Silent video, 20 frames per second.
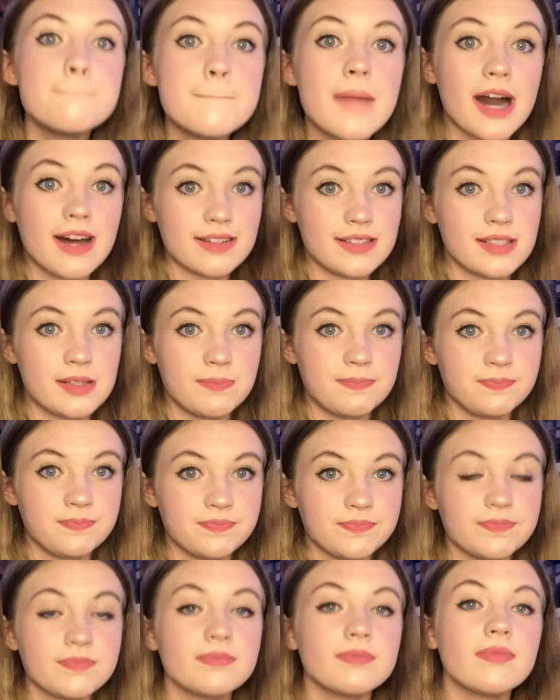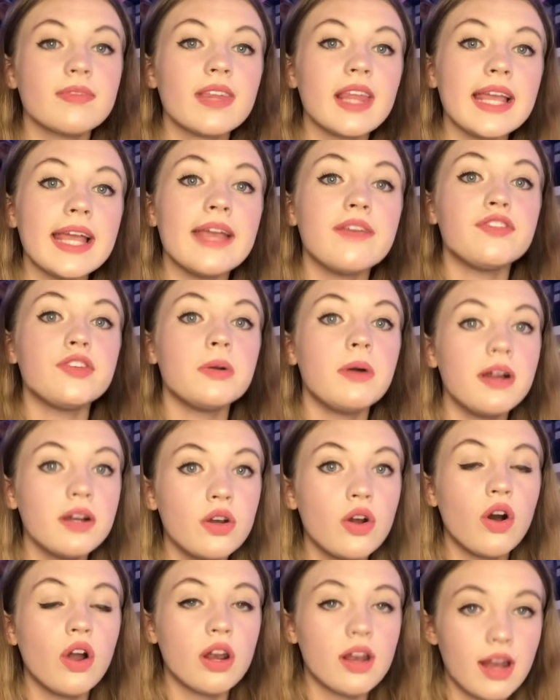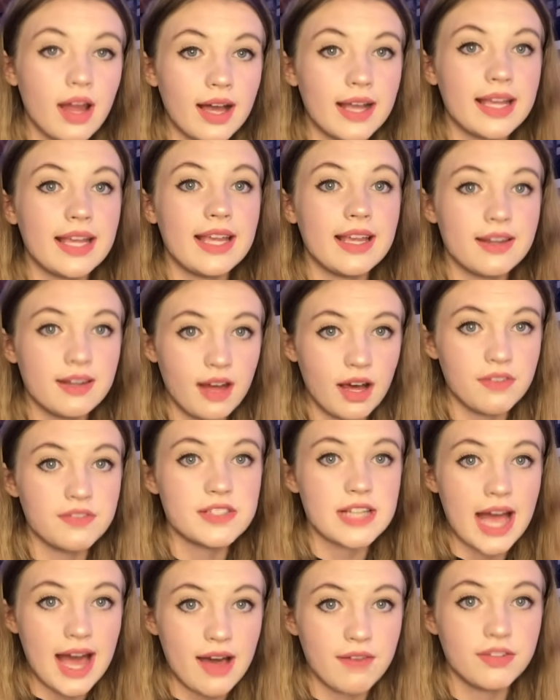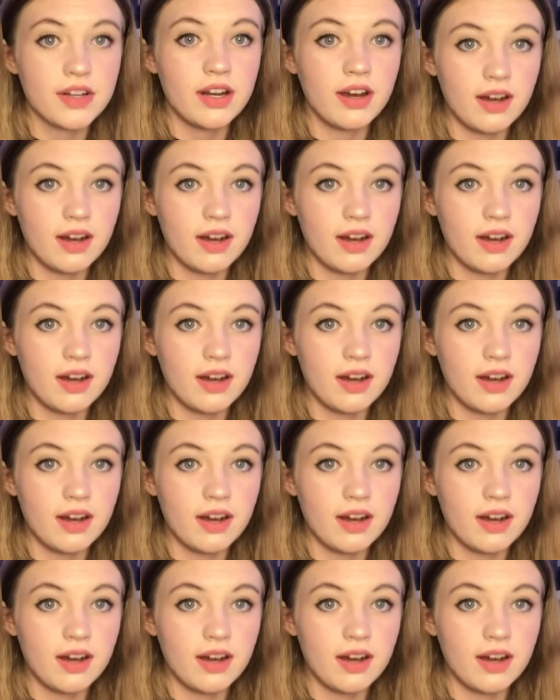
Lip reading: But if you are not lucky enough to have an